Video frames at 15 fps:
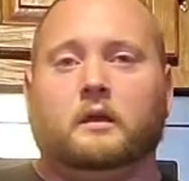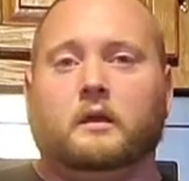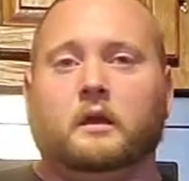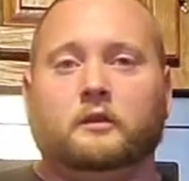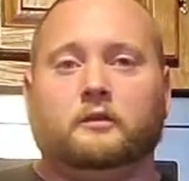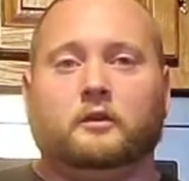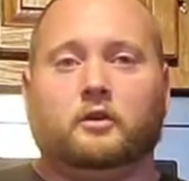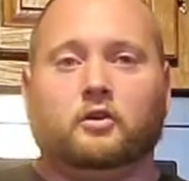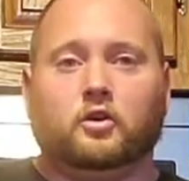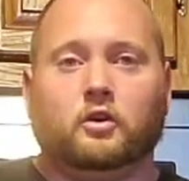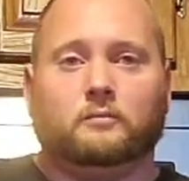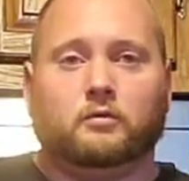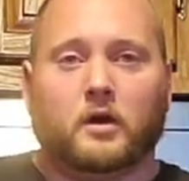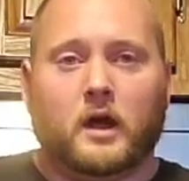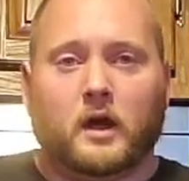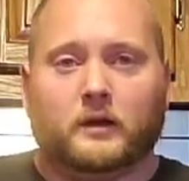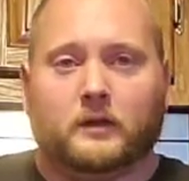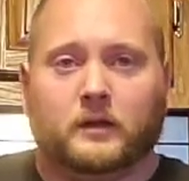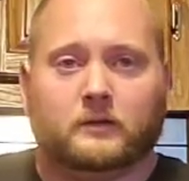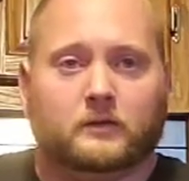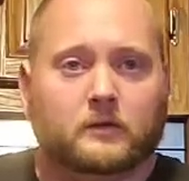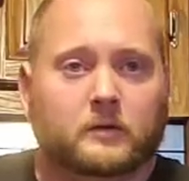Is it a good
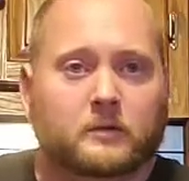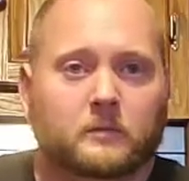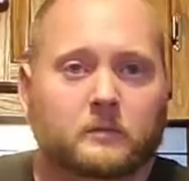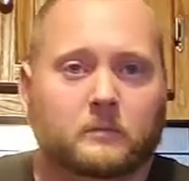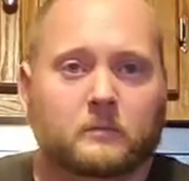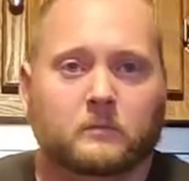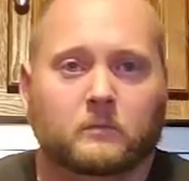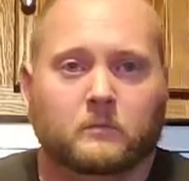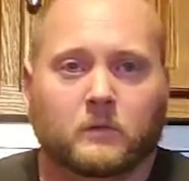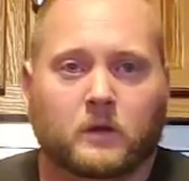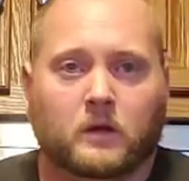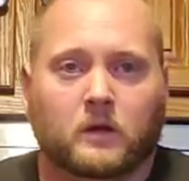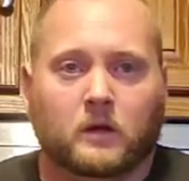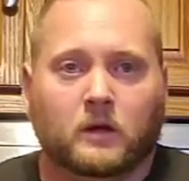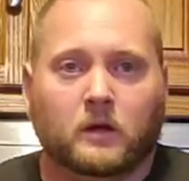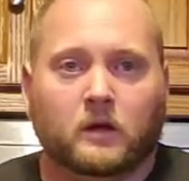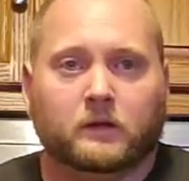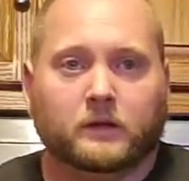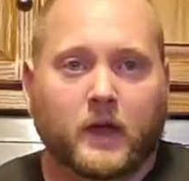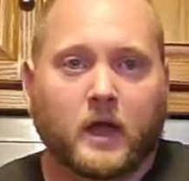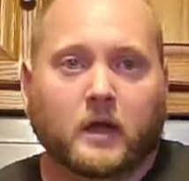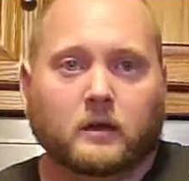product?
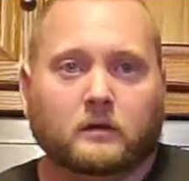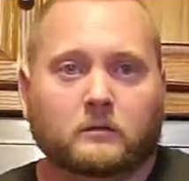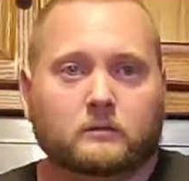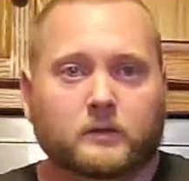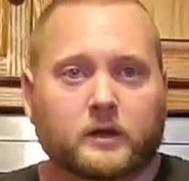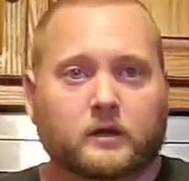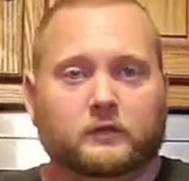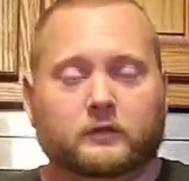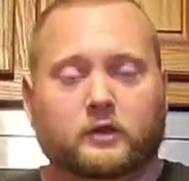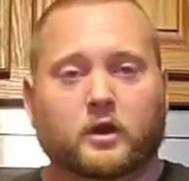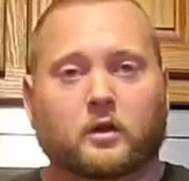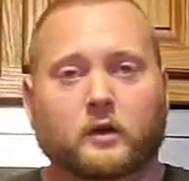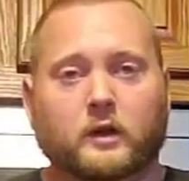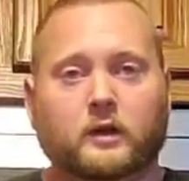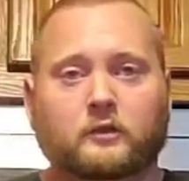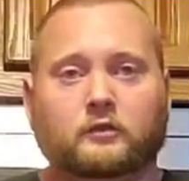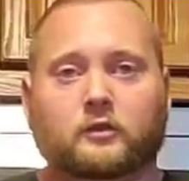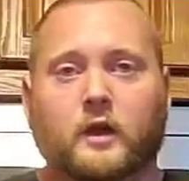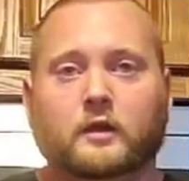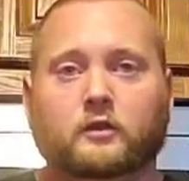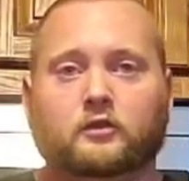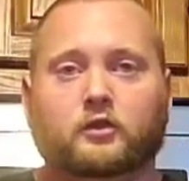Yeah, because it gets
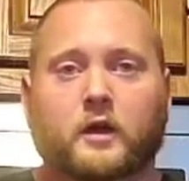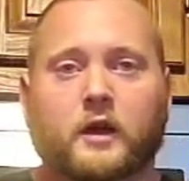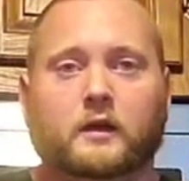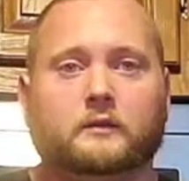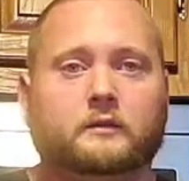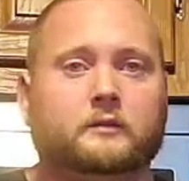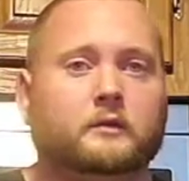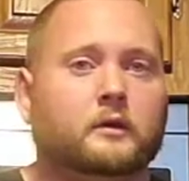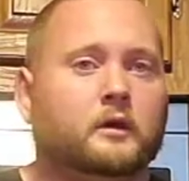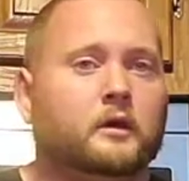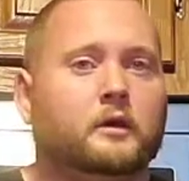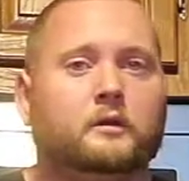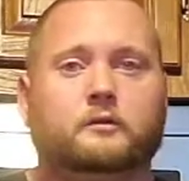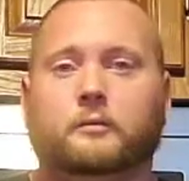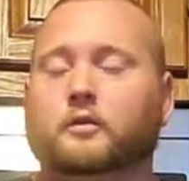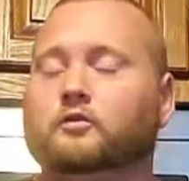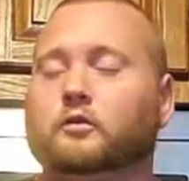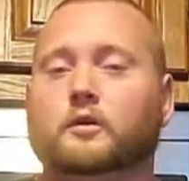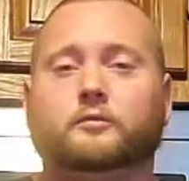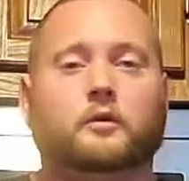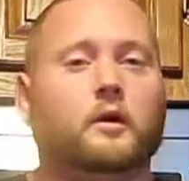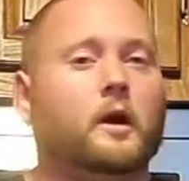you energized, especially
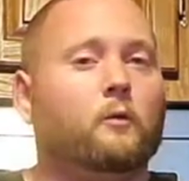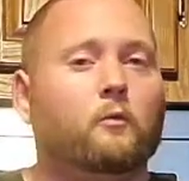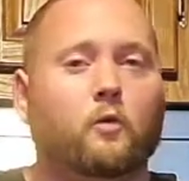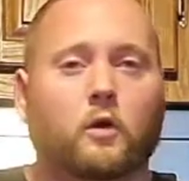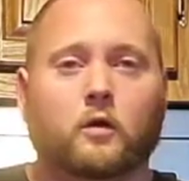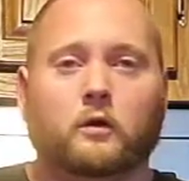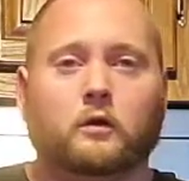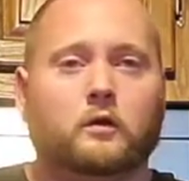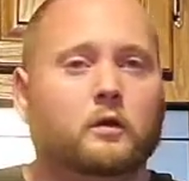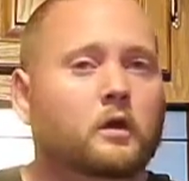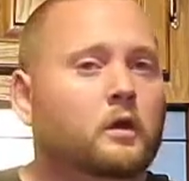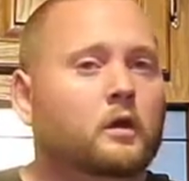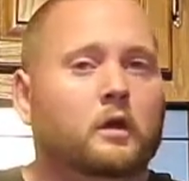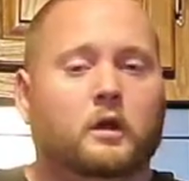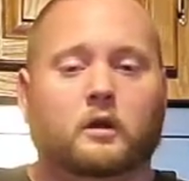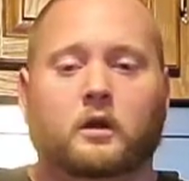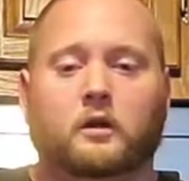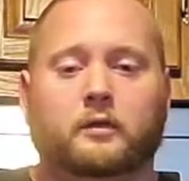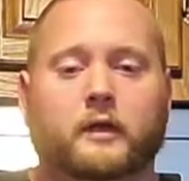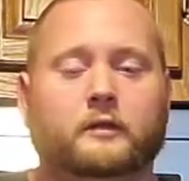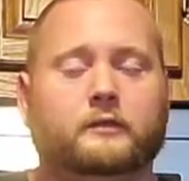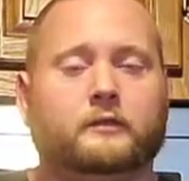if you're at work and all
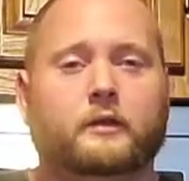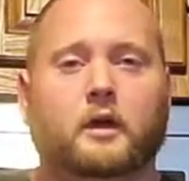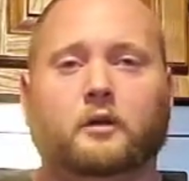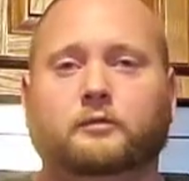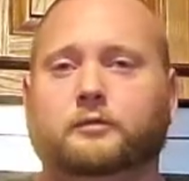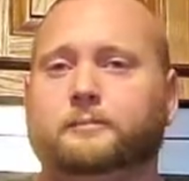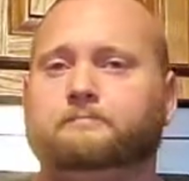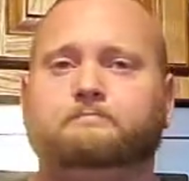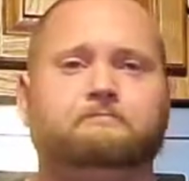that stuff.